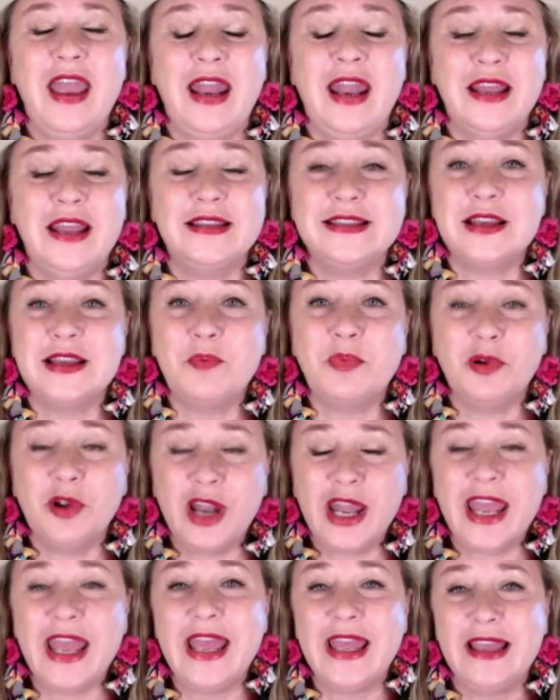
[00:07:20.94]
And it's
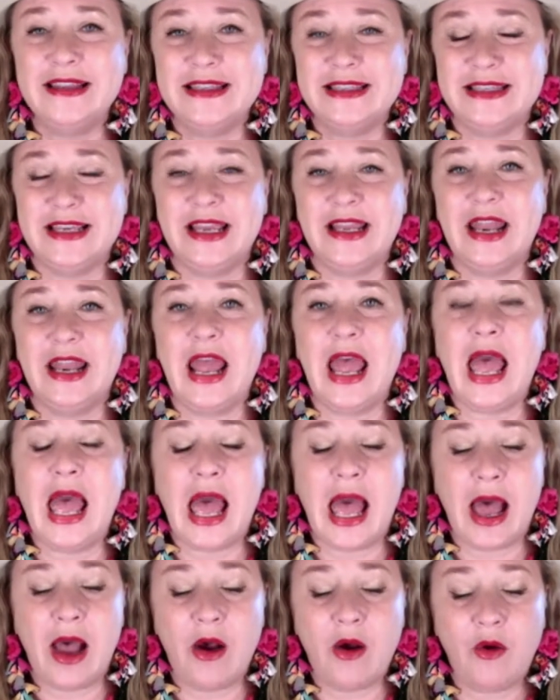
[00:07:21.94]
pretty instant
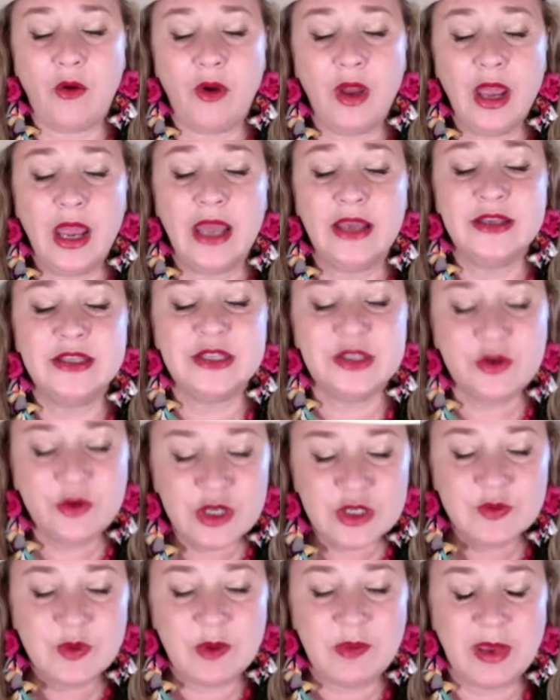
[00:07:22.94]
how, as
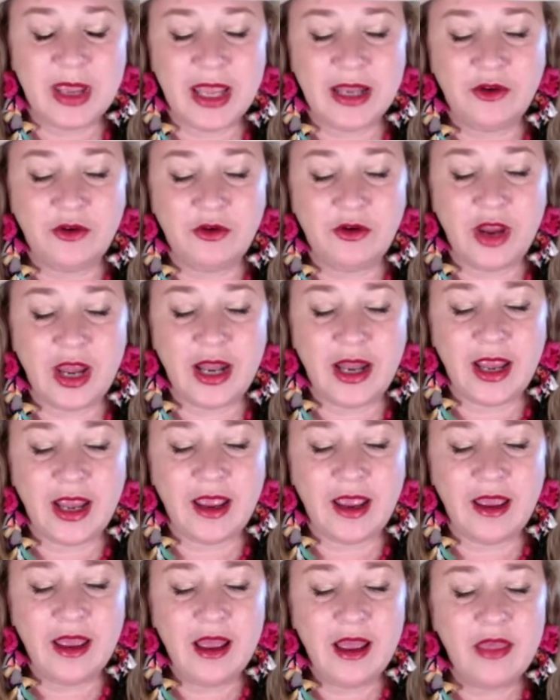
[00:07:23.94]
soon as we begin
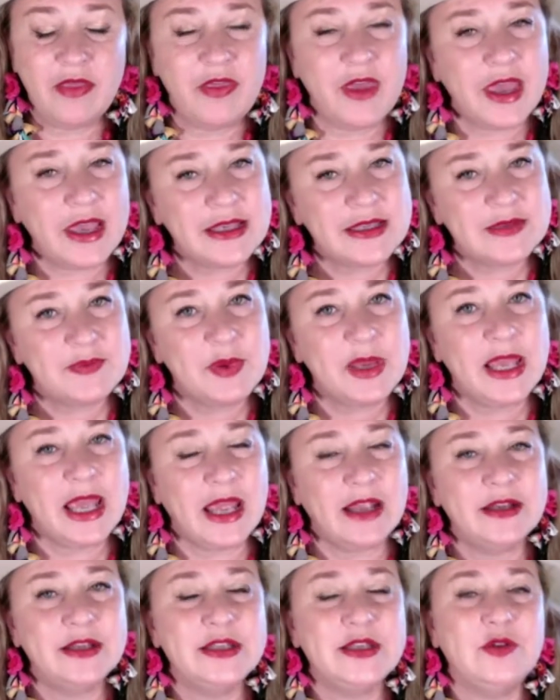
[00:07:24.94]
creating, things
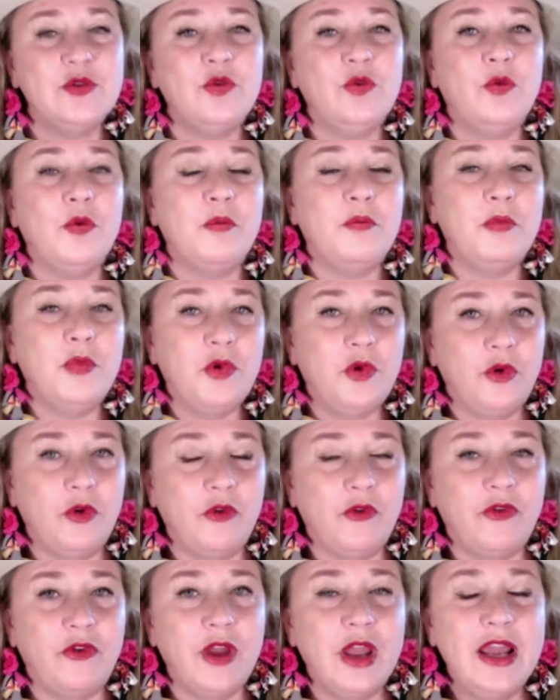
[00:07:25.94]
begin to
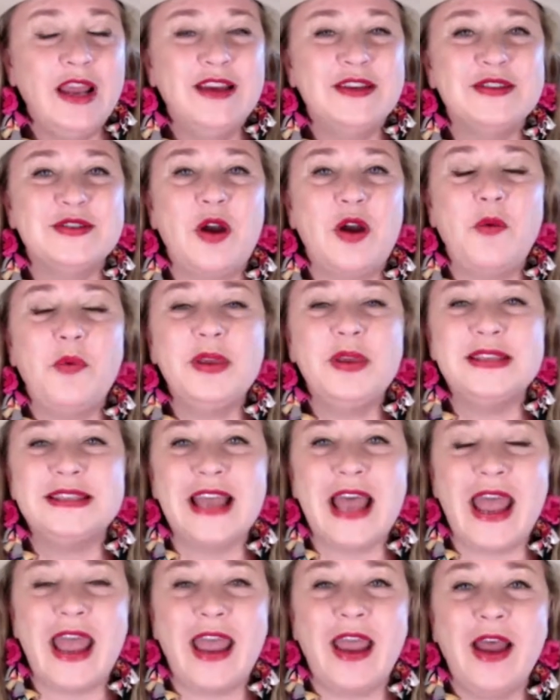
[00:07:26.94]
move. So I would
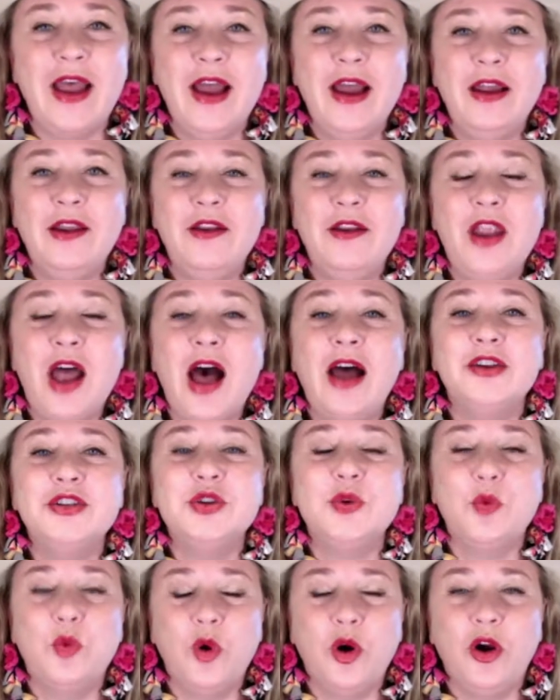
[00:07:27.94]
say not
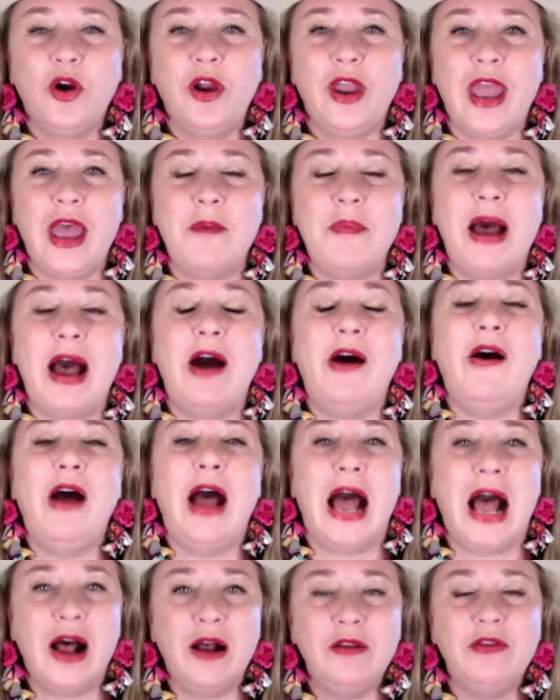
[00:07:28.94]
to worry about
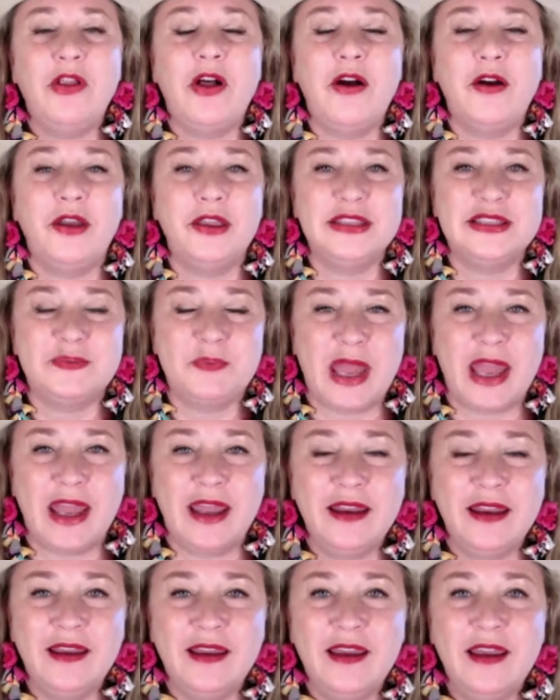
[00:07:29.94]
how long it's
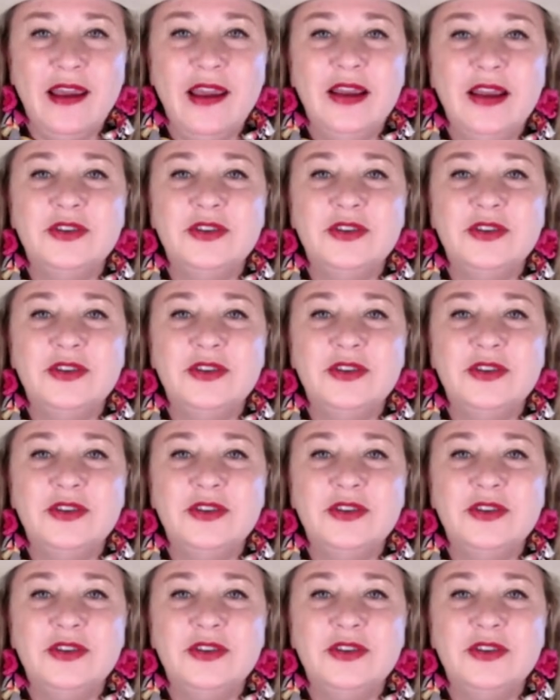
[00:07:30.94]
been,